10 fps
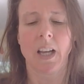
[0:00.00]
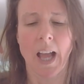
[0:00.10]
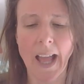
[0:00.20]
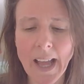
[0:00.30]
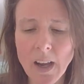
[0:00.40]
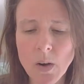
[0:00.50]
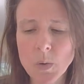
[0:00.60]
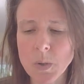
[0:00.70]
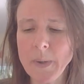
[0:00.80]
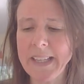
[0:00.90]
how
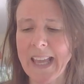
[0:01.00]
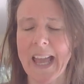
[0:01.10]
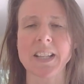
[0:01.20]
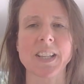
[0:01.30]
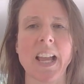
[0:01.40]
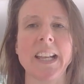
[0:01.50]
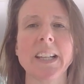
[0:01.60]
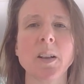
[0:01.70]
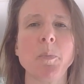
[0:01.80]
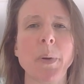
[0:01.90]
do we get a
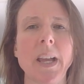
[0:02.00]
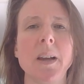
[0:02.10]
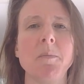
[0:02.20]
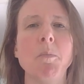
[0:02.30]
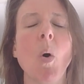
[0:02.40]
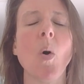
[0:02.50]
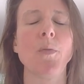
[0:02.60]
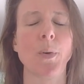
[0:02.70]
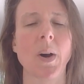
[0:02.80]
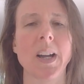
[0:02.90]
little bit more
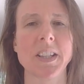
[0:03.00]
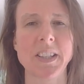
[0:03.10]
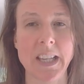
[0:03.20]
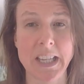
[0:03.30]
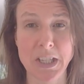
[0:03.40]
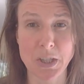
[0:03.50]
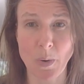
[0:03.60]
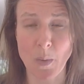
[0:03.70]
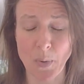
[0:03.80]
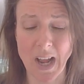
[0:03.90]
variety into
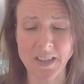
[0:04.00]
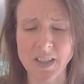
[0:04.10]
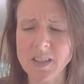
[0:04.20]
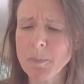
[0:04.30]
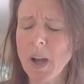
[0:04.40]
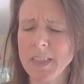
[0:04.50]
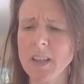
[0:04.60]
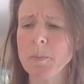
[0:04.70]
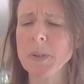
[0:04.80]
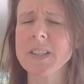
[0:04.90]
our practice? And I
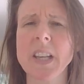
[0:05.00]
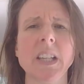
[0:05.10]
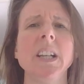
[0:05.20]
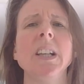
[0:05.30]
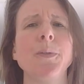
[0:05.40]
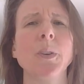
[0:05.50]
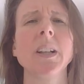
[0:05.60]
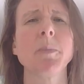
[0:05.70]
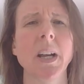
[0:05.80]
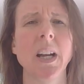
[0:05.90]
think particularly if you're a
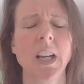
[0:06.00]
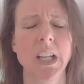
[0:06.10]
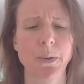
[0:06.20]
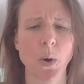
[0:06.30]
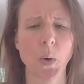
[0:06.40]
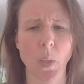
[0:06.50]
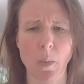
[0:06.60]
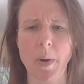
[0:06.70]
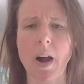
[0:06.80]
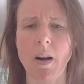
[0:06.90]
little bit earlier on the
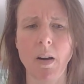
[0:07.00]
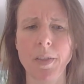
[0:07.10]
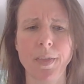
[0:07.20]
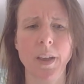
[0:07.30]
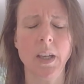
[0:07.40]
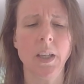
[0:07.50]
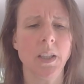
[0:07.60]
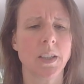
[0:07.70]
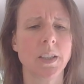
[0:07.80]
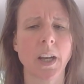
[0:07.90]
path,
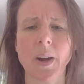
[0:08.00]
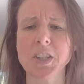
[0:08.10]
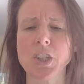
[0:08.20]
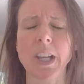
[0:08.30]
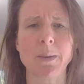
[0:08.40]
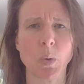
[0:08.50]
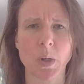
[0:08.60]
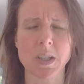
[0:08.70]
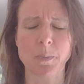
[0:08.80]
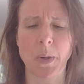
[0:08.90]
you know, as you get more
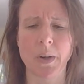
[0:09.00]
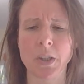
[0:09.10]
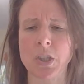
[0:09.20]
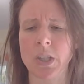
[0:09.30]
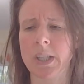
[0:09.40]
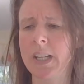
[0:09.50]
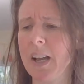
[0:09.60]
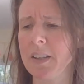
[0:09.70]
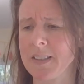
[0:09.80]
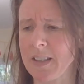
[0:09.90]
experience, you can
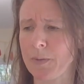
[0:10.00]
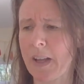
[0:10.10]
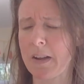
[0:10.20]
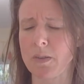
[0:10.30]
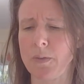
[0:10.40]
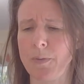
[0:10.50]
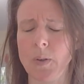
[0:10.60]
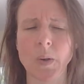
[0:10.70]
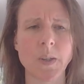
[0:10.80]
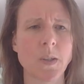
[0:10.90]
lie yourself down on the
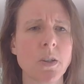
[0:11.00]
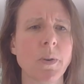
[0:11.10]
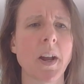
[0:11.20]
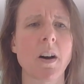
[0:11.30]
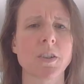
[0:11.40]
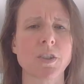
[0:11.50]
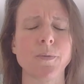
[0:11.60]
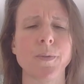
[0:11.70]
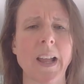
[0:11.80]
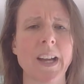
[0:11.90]
floor, you do an arch
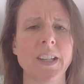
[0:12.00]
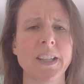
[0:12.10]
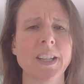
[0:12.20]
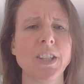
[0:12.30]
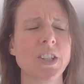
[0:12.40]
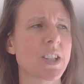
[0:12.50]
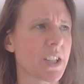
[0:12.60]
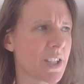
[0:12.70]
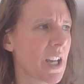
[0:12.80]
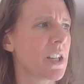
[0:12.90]
and flatten, and then you sort
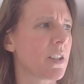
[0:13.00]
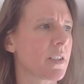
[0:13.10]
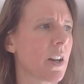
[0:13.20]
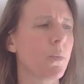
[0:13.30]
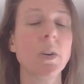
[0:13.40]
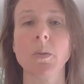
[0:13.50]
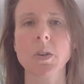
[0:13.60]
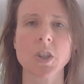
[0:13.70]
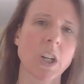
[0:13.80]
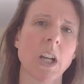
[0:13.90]
of say to yourself, well,
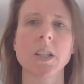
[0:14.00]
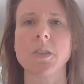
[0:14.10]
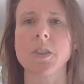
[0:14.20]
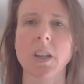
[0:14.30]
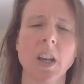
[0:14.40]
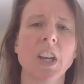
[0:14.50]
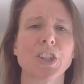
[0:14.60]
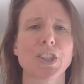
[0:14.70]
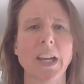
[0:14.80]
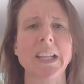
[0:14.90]
what shall I do to
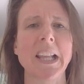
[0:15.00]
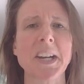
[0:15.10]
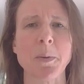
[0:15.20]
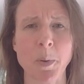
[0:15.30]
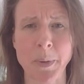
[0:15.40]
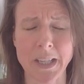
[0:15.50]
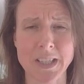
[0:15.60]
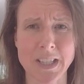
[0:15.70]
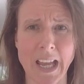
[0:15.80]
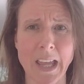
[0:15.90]
shape that up a bit
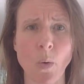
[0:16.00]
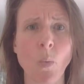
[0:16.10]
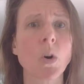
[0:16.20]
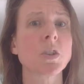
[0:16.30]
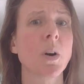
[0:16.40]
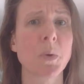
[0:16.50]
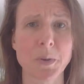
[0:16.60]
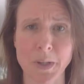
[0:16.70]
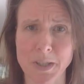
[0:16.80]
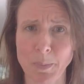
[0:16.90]
today? Or what do I want
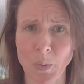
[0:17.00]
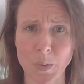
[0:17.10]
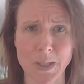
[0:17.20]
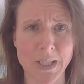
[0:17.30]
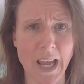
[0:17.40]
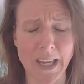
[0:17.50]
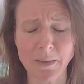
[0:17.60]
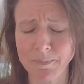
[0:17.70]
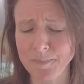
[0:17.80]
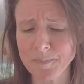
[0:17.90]
to explore today?
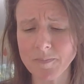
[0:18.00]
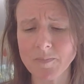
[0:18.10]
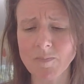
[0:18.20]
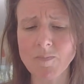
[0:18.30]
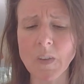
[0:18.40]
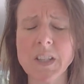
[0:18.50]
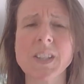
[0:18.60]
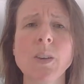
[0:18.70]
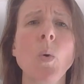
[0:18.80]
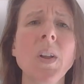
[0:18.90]

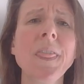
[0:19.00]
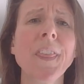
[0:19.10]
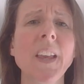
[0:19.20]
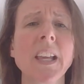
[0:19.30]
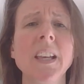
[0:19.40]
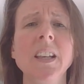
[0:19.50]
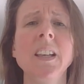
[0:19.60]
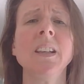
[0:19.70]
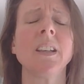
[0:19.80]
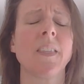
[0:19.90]
So one thing
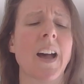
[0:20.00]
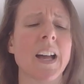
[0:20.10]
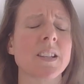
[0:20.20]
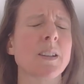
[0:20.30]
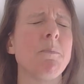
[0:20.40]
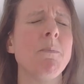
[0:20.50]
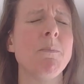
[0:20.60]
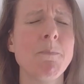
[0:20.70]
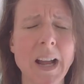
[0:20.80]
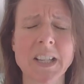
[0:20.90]
that has
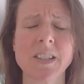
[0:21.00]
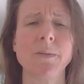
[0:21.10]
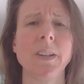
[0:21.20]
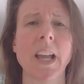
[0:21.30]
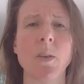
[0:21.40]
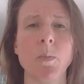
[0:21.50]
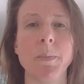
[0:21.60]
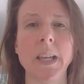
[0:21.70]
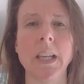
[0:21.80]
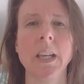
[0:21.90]
massively helped
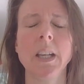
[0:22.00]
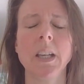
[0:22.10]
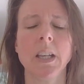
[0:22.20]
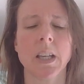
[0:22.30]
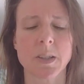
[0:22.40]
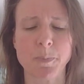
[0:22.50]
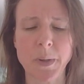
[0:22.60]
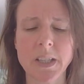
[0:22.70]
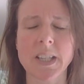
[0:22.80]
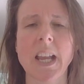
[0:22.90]
me has
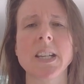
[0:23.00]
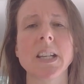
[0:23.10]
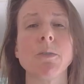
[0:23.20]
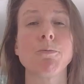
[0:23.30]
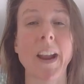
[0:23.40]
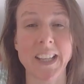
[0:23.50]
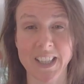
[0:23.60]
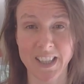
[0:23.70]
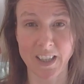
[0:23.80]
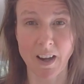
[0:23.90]
been attending a
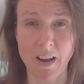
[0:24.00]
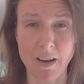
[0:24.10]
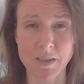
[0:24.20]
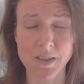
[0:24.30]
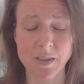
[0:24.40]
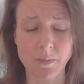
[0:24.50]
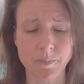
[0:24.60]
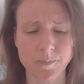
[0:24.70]
regular class.